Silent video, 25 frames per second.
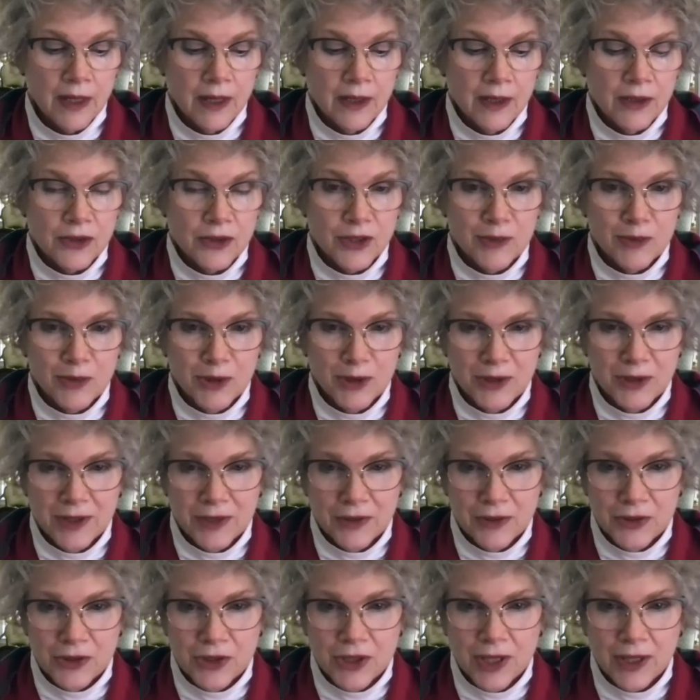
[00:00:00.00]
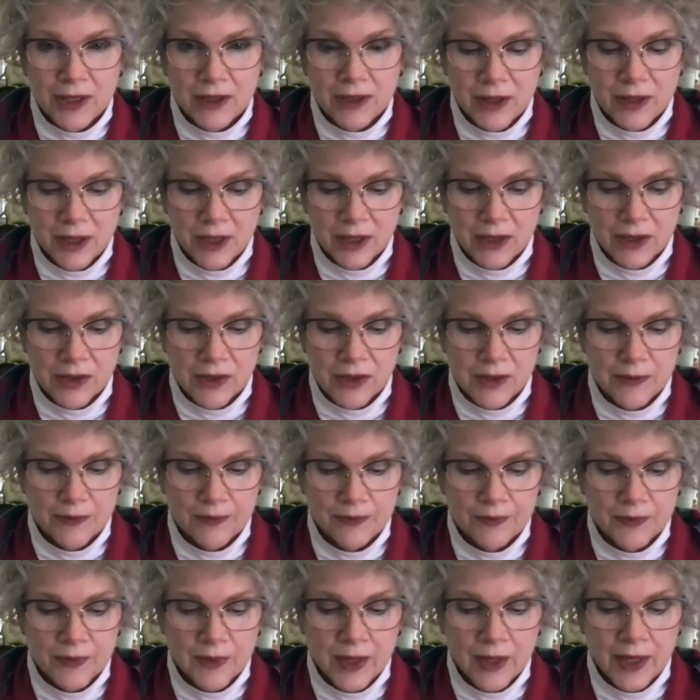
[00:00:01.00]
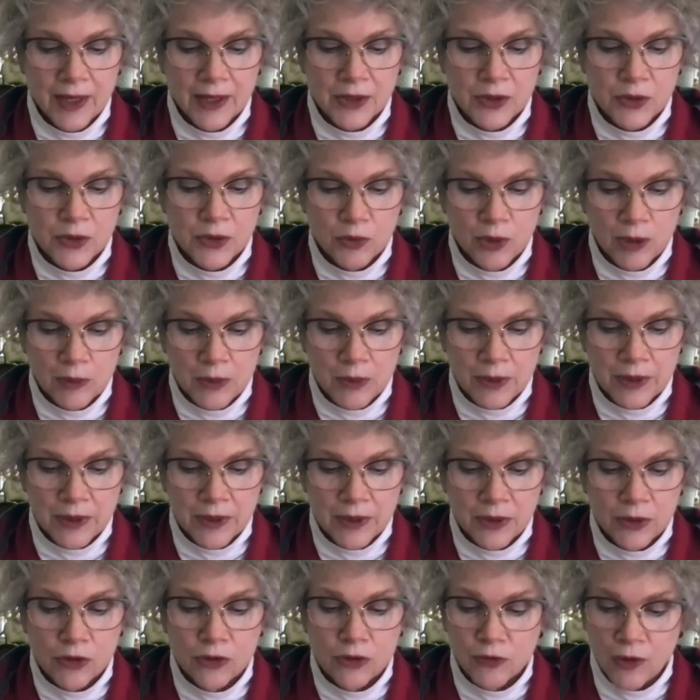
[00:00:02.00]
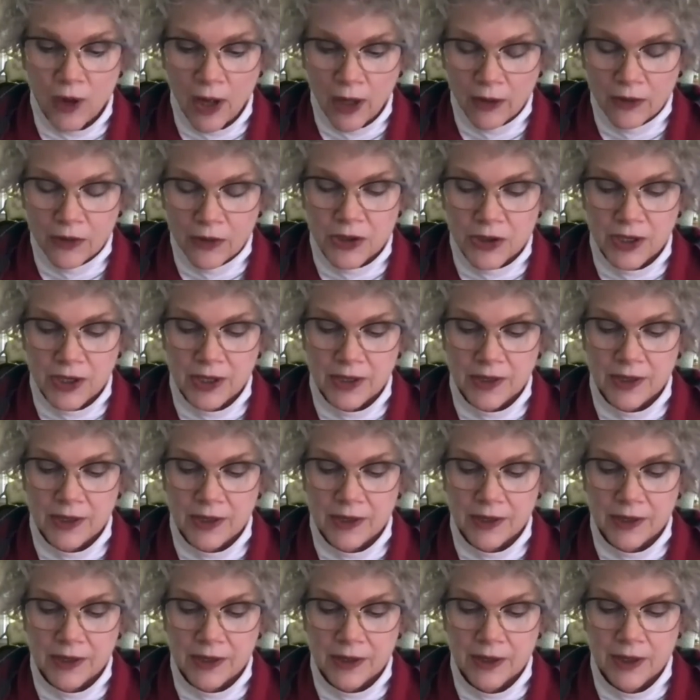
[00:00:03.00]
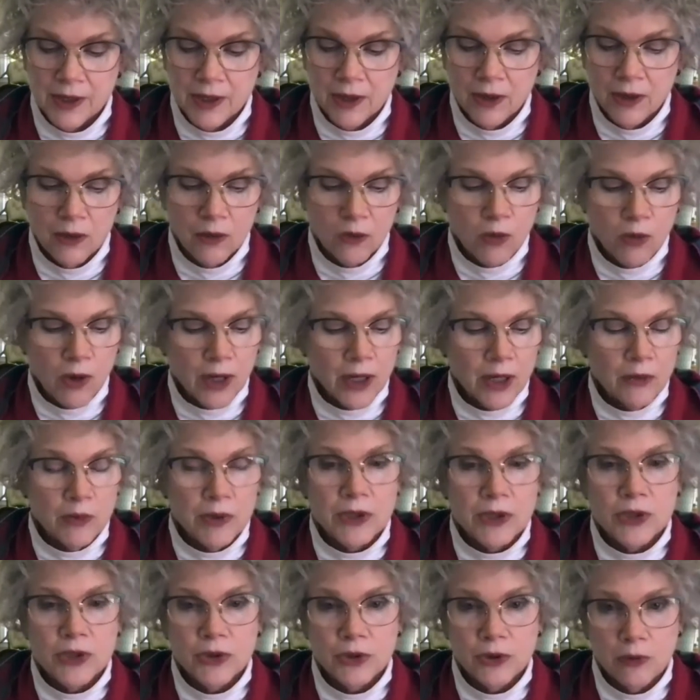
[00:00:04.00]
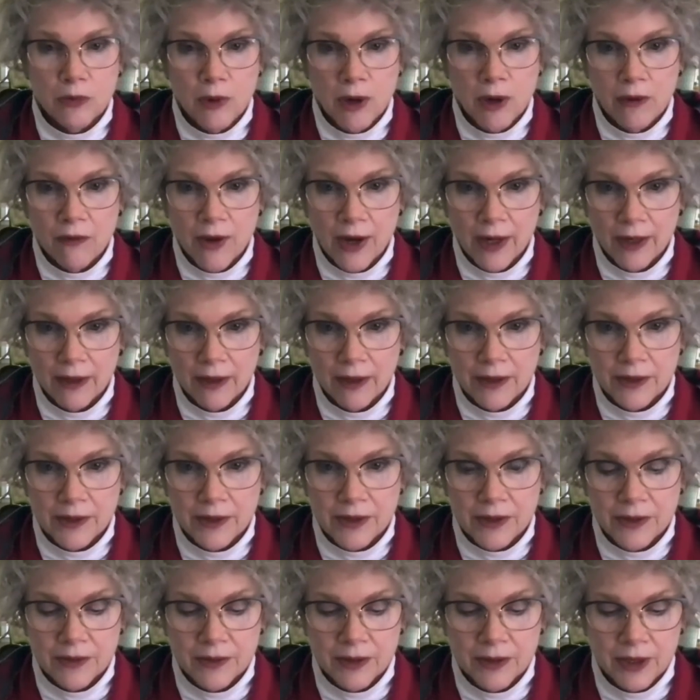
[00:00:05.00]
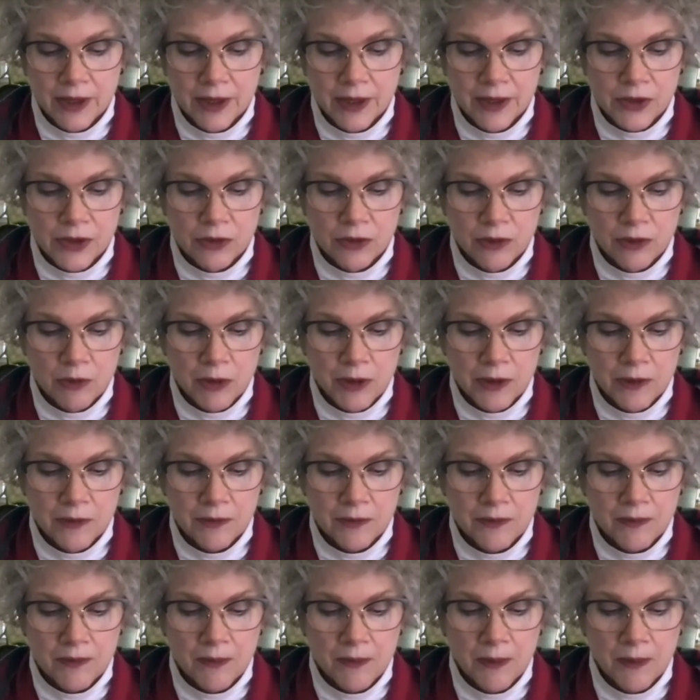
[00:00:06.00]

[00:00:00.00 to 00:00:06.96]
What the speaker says: So I'm going to interject this. As women who follow Jesus, what can we do about violence against women?